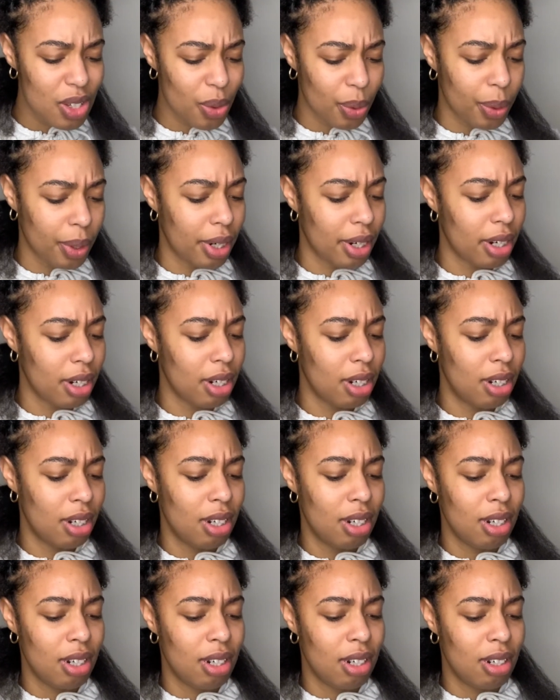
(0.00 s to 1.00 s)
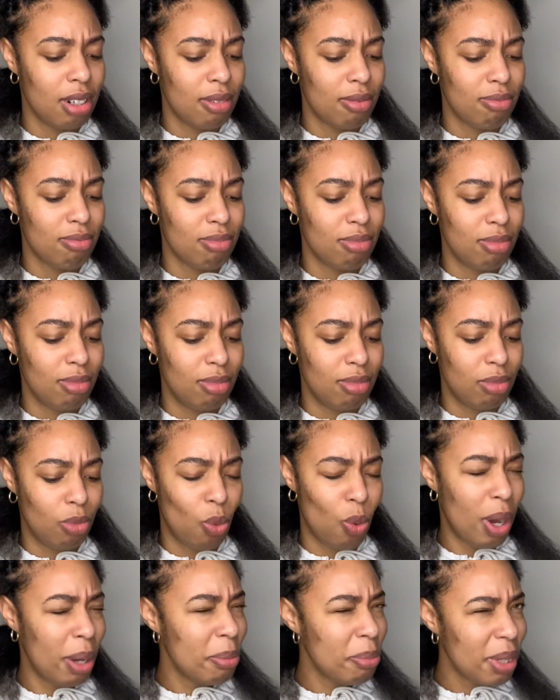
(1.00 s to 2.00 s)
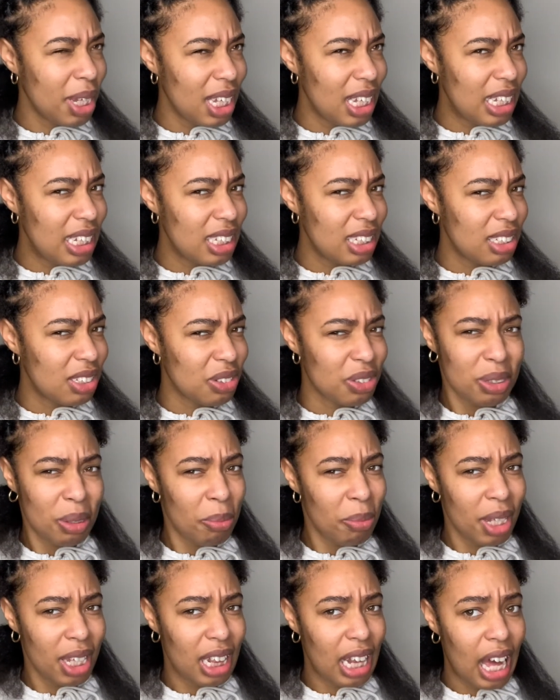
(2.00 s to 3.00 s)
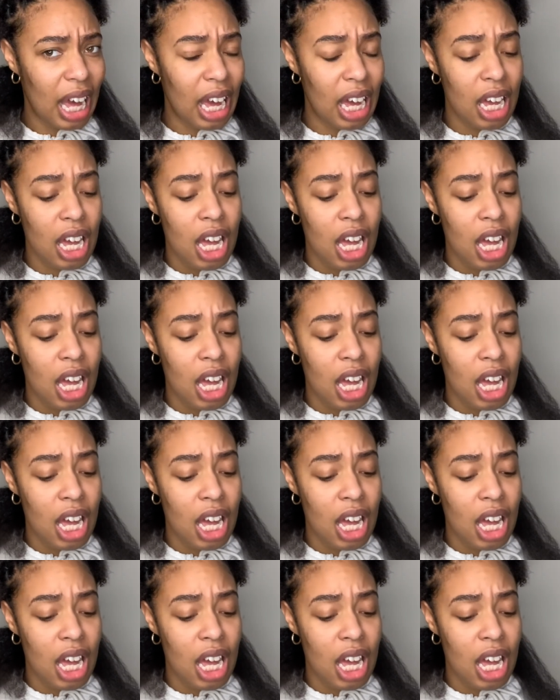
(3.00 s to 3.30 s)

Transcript: or 1 piece or something like that.